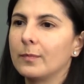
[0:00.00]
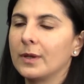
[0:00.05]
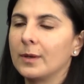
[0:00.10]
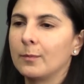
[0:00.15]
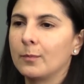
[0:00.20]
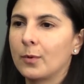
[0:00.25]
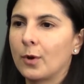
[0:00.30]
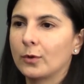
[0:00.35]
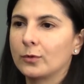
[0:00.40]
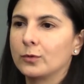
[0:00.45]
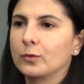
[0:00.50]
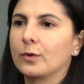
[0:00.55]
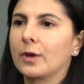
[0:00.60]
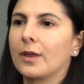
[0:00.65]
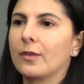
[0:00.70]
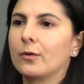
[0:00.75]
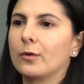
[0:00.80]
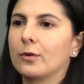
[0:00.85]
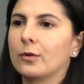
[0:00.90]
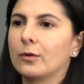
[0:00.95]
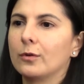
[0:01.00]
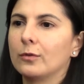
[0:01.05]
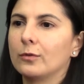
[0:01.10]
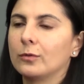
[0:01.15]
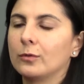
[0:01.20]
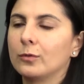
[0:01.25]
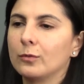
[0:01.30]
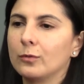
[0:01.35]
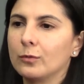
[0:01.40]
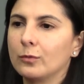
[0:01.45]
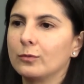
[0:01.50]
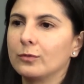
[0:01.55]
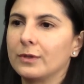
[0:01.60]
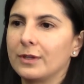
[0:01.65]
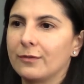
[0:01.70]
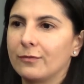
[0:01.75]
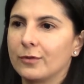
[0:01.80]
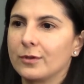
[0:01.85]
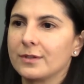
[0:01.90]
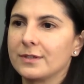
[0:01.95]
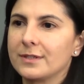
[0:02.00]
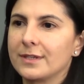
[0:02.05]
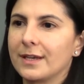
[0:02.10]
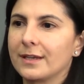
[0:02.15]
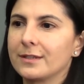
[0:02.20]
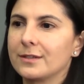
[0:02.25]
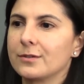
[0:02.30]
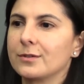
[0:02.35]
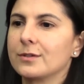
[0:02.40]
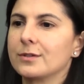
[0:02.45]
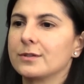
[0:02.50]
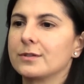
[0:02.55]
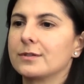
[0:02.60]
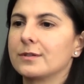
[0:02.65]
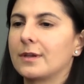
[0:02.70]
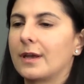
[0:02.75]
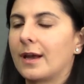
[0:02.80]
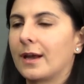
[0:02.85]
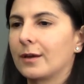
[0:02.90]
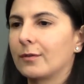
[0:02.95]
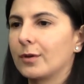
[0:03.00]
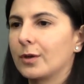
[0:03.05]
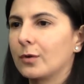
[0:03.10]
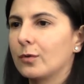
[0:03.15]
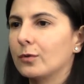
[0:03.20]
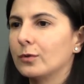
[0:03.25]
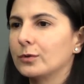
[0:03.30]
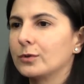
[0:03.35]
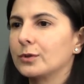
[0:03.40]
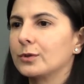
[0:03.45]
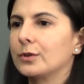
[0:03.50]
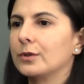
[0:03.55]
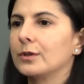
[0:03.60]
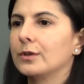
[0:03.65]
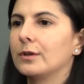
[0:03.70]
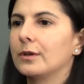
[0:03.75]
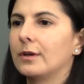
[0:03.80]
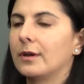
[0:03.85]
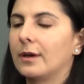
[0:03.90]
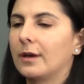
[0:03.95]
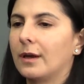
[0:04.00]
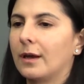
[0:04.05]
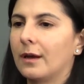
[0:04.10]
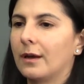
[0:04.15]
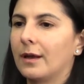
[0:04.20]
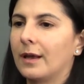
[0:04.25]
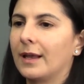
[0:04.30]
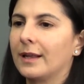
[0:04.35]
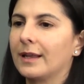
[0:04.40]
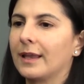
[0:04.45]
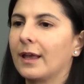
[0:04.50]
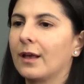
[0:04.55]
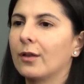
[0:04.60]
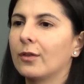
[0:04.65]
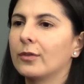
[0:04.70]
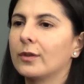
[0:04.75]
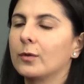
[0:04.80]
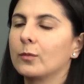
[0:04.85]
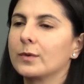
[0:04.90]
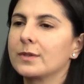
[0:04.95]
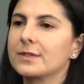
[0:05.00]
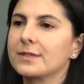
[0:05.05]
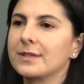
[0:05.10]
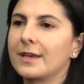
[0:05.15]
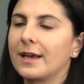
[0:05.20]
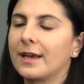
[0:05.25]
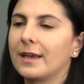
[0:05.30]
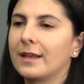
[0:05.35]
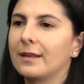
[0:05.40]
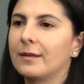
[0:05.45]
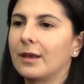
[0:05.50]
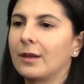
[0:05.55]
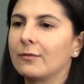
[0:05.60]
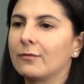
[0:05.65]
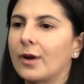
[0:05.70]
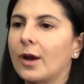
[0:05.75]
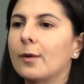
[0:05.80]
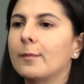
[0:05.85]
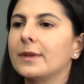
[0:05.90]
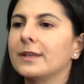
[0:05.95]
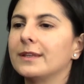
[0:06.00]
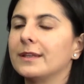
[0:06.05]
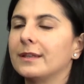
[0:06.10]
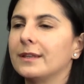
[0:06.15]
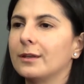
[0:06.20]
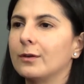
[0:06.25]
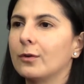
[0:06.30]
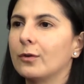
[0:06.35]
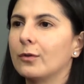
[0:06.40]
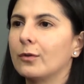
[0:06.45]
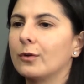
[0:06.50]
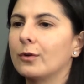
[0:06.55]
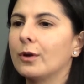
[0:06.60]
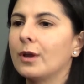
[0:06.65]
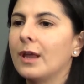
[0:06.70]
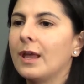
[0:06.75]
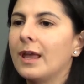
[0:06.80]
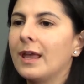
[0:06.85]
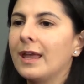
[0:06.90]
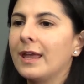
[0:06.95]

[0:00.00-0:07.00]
it brought together two different sectors, agriculture uh, and health in one side, environment in the other.